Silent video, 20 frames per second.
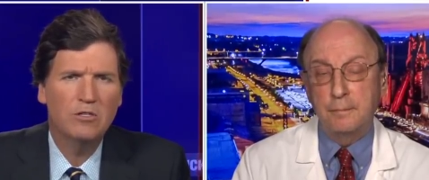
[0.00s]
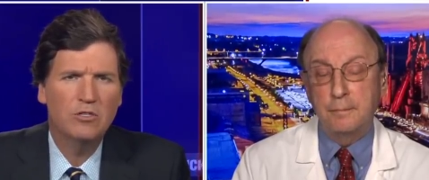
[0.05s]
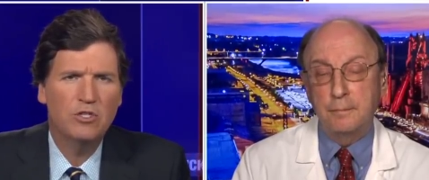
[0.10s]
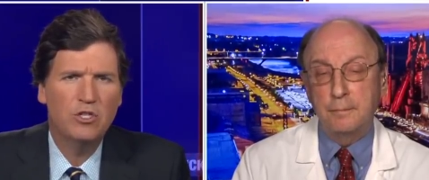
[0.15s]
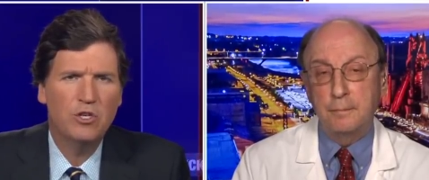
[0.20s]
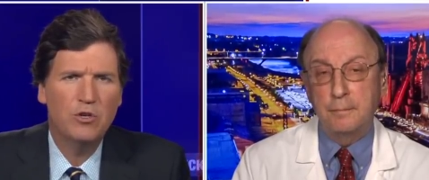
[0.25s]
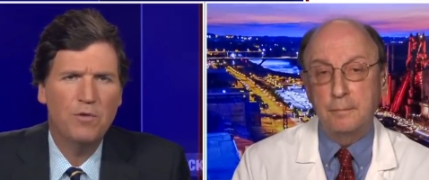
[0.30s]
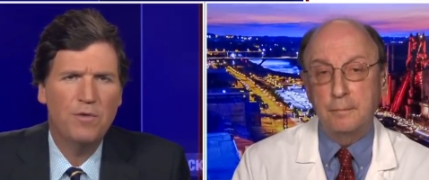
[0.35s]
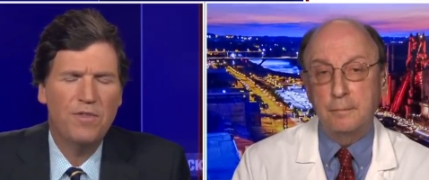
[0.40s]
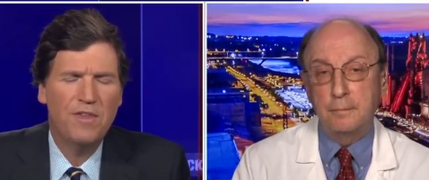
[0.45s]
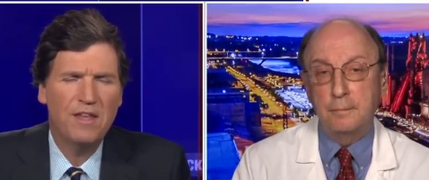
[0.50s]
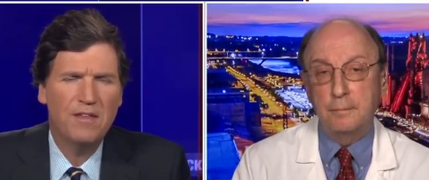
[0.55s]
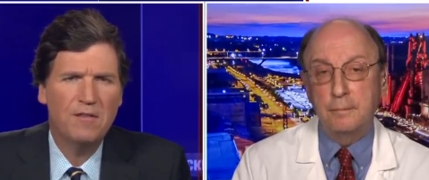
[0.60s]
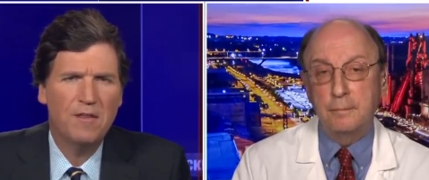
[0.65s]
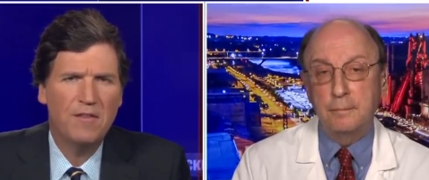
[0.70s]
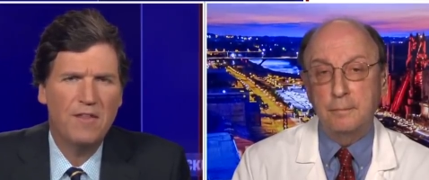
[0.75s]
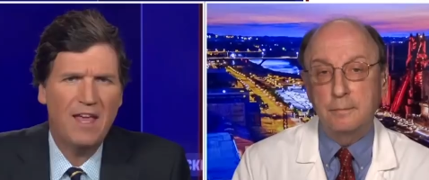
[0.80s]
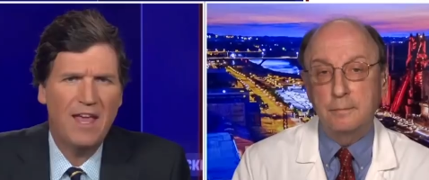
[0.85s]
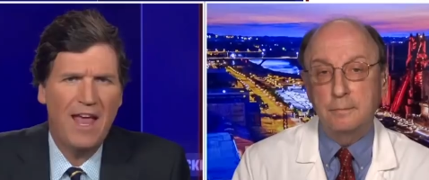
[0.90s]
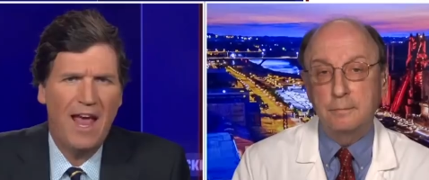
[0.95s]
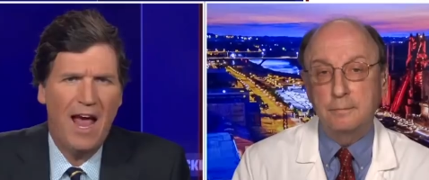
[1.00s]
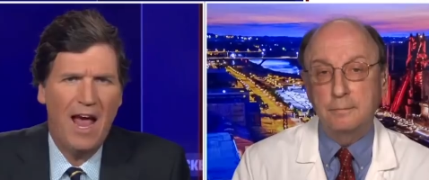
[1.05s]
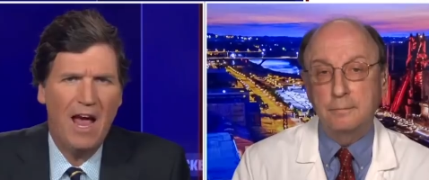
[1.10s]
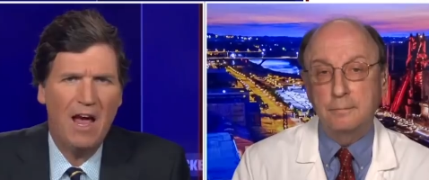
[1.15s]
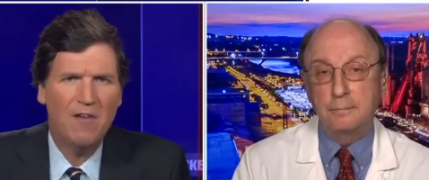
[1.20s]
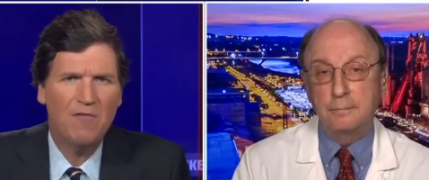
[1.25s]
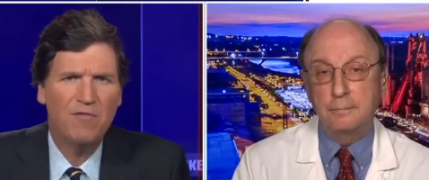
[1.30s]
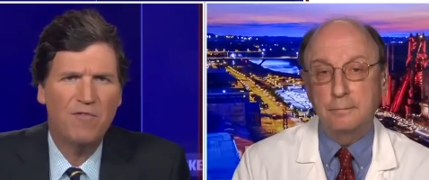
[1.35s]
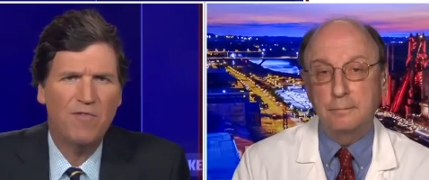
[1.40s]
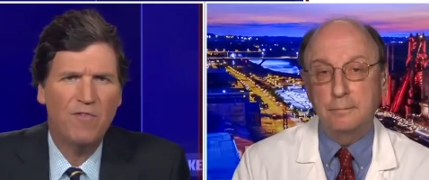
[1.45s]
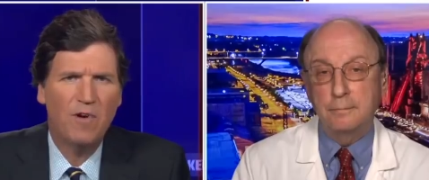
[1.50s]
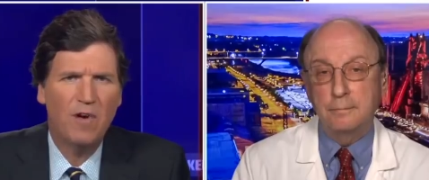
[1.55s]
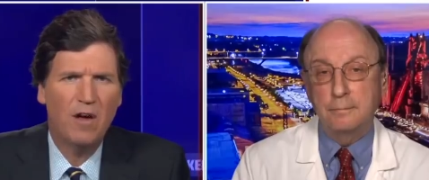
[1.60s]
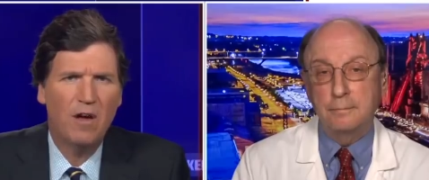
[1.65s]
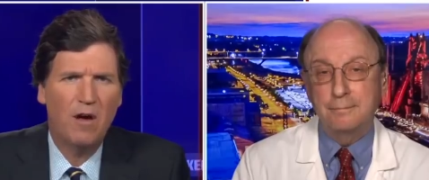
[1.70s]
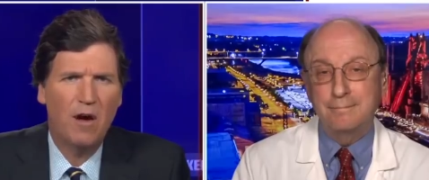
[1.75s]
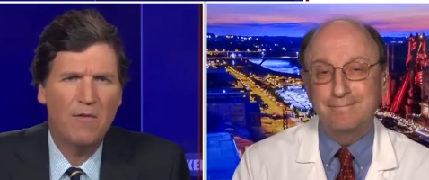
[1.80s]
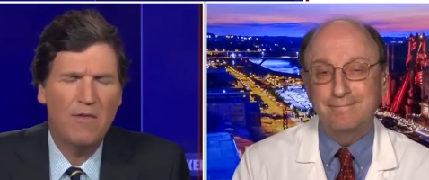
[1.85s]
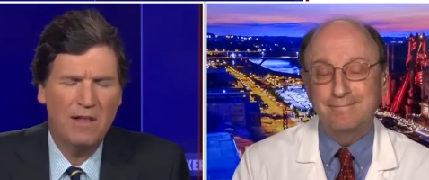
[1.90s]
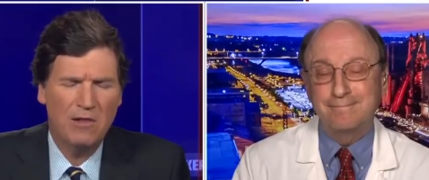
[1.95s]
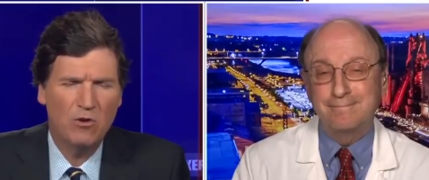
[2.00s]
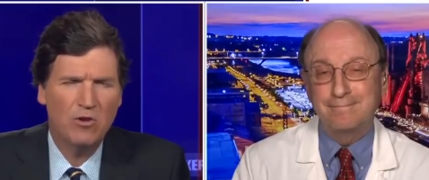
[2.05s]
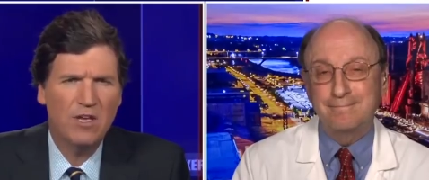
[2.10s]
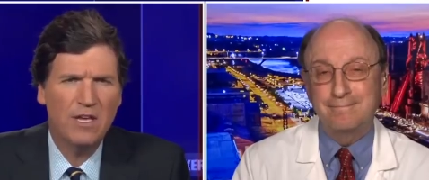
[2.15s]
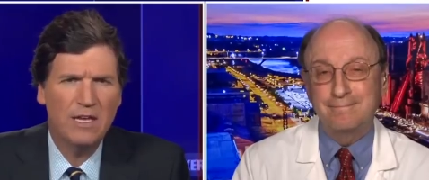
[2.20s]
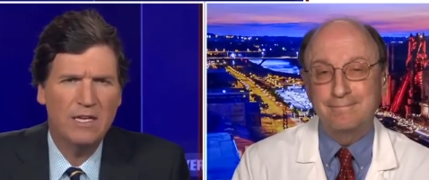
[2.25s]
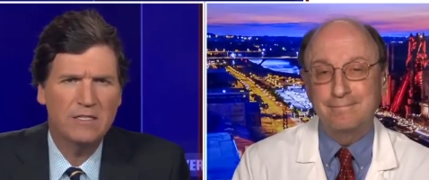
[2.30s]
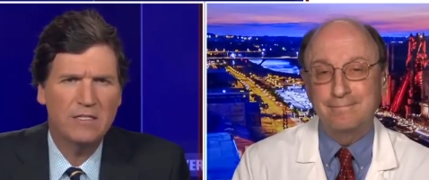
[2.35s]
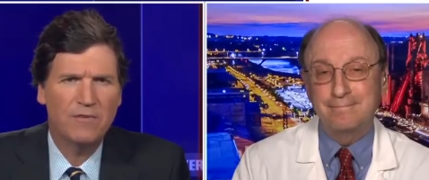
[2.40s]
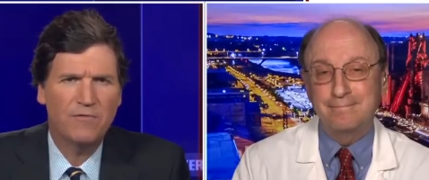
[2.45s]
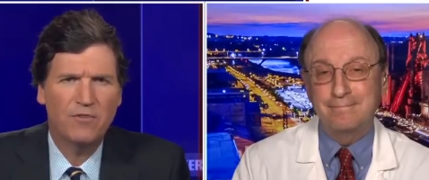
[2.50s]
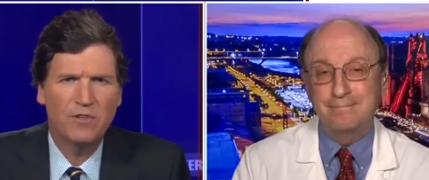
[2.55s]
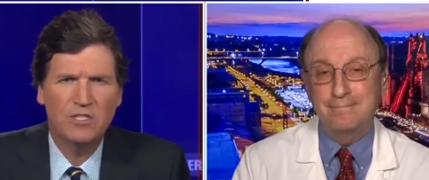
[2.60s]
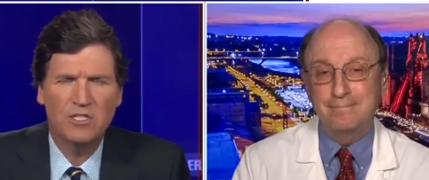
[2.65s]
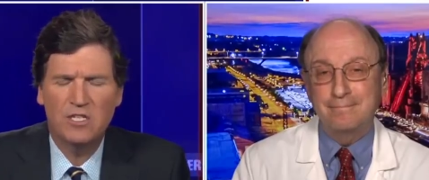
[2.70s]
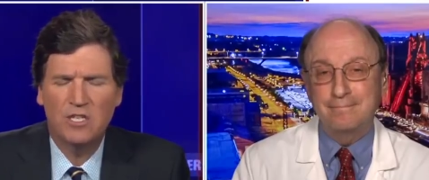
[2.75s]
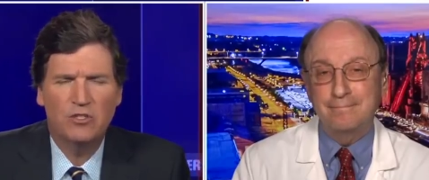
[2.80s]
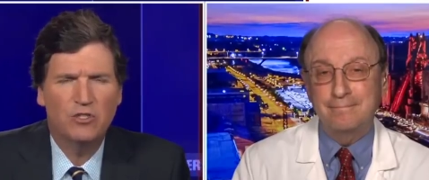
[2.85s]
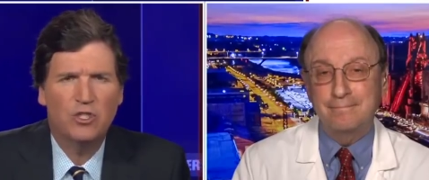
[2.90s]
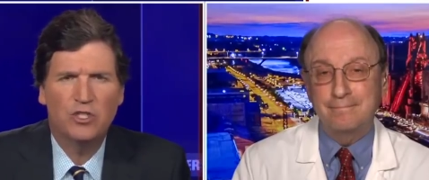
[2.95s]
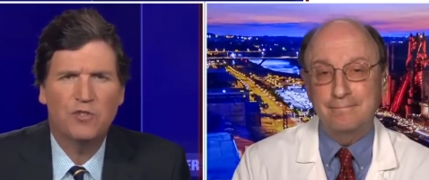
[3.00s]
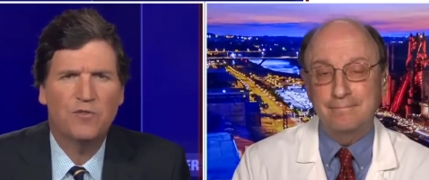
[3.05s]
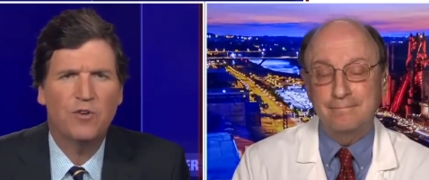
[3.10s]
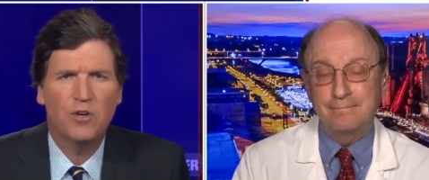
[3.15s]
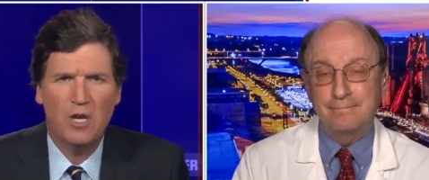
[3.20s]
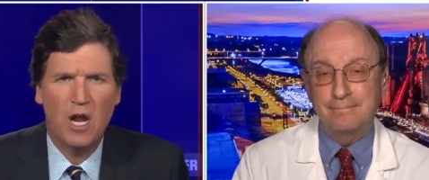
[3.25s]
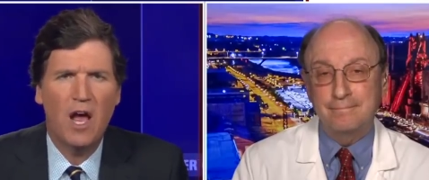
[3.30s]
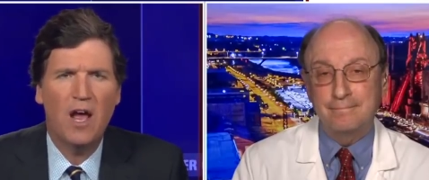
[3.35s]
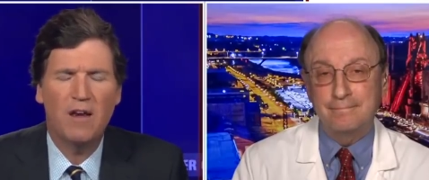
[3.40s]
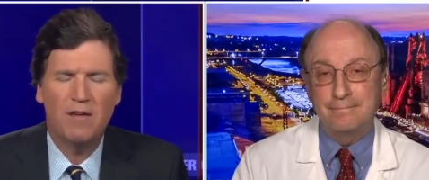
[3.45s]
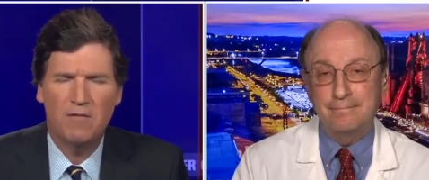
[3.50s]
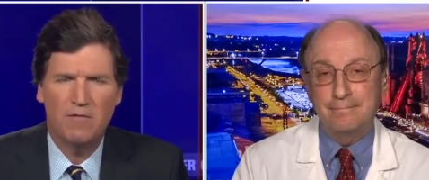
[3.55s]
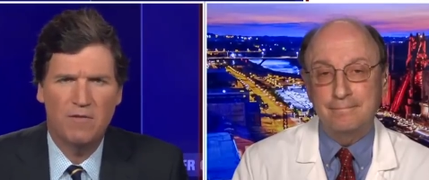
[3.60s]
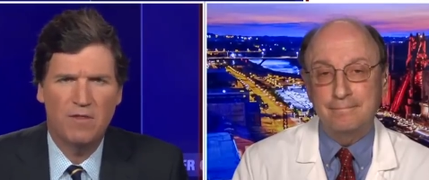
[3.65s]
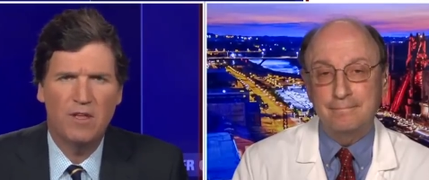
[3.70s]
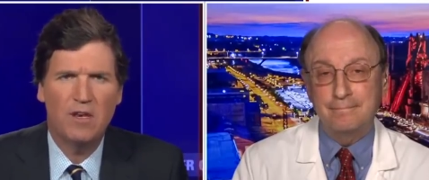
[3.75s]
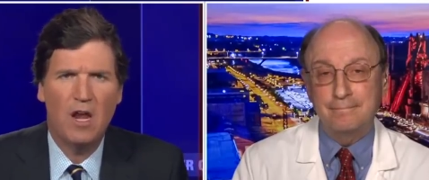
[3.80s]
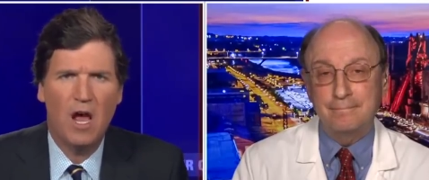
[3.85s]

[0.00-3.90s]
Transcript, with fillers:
Speaker 1: Do you think that they have, are they looking at different, just for non, the